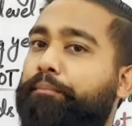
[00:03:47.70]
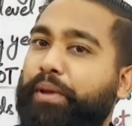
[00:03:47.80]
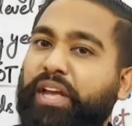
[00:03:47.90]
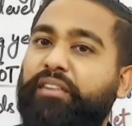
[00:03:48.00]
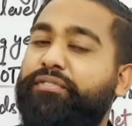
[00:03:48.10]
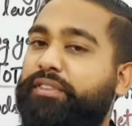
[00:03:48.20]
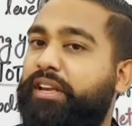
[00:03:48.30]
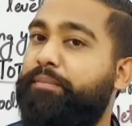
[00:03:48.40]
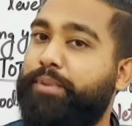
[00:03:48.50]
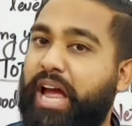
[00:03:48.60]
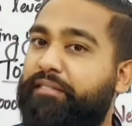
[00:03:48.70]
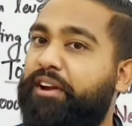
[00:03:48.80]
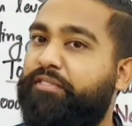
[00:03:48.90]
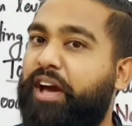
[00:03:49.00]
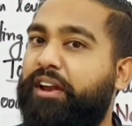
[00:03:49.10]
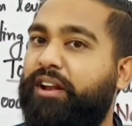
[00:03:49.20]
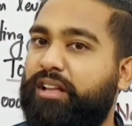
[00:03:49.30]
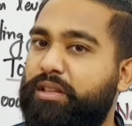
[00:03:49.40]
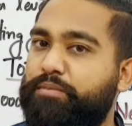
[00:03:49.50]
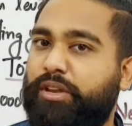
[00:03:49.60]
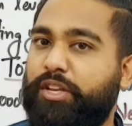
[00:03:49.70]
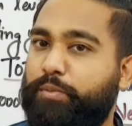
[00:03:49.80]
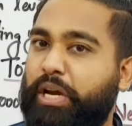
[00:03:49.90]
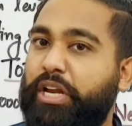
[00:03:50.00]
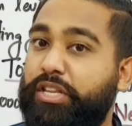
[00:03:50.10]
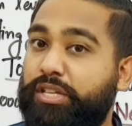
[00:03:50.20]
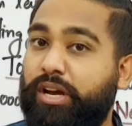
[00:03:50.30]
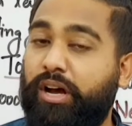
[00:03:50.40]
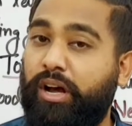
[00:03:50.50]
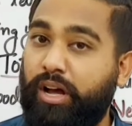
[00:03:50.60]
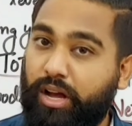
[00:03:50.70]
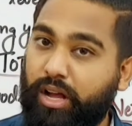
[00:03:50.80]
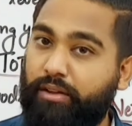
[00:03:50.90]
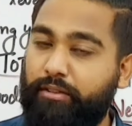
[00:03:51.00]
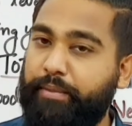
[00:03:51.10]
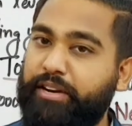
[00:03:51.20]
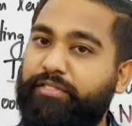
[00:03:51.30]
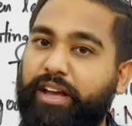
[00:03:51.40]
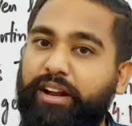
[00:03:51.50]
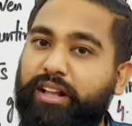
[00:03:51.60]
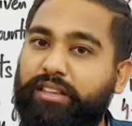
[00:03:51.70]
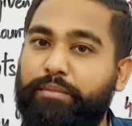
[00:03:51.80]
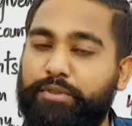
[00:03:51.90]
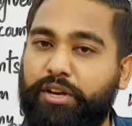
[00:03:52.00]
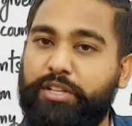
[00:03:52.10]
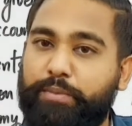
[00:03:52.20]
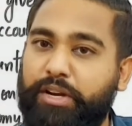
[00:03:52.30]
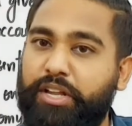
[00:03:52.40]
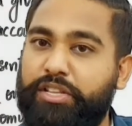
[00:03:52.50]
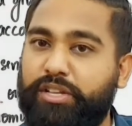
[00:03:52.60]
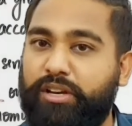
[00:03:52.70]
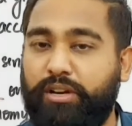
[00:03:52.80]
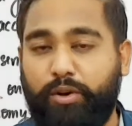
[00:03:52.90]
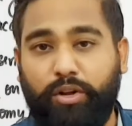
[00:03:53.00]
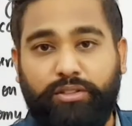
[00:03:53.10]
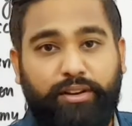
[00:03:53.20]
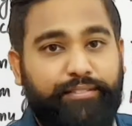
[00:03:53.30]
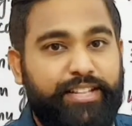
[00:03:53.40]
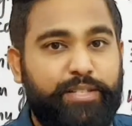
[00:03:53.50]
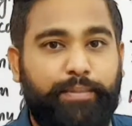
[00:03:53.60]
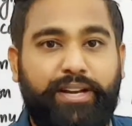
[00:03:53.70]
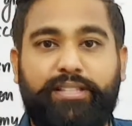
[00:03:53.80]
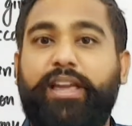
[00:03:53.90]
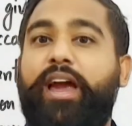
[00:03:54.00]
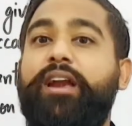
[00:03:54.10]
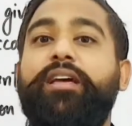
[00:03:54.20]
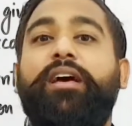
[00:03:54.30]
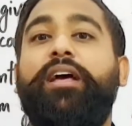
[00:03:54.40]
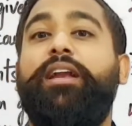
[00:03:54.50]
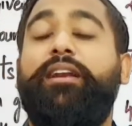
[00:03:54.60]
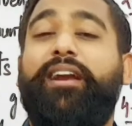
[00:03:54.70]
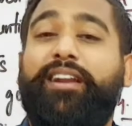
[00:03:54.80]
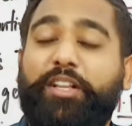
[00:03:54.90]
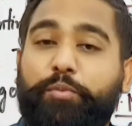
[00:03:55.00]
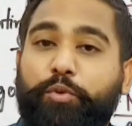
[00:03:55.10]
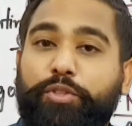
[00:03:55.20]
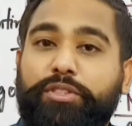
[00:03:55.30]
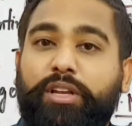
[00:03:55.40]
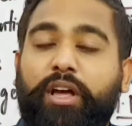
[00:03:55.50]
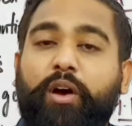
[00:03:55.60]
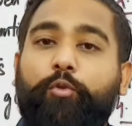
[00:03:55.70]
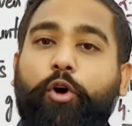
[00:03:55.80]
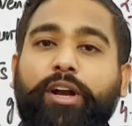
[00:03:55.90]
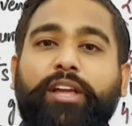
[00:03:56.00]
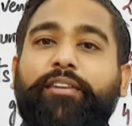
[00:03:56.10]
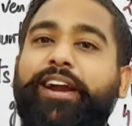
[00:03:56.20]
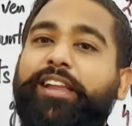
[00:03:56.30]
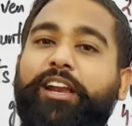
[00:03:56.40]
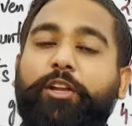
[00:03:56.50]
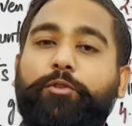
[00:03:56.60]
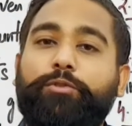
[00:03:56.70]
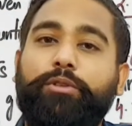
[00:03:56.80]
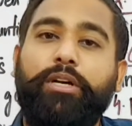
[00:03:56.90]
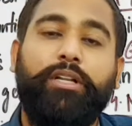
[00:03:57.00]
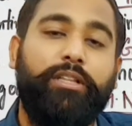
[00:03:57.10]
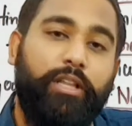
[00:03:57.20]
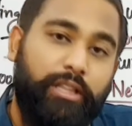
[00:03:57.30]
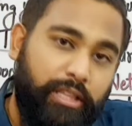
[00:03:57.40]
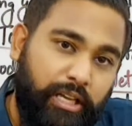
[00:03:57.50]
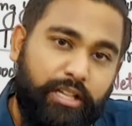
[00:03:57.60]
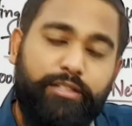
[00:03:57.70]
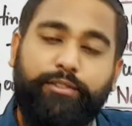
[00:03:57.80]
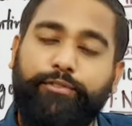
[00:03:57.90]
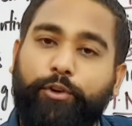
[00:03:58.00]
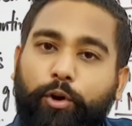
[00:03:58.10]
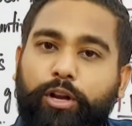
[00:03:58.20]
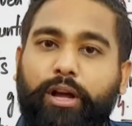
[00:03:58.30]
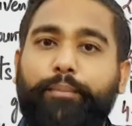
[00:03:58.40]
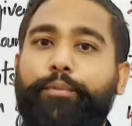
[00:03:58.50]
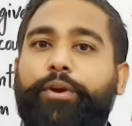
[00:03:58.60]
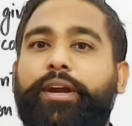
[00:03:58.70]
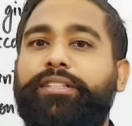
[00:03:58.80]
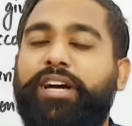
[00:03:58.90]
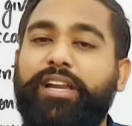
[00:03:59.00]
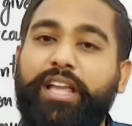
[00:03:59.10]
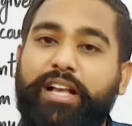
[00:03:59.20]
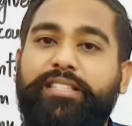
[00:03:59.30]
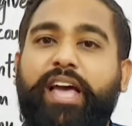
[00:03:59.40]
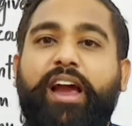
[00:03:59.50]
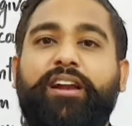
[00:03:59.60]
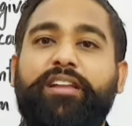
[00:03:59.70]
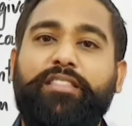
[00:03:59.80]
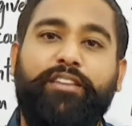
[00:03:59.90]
PFC, private final consumption expenditure, government final consumption expenditure, gross investments and net exports. What if I tell you these four components are exactly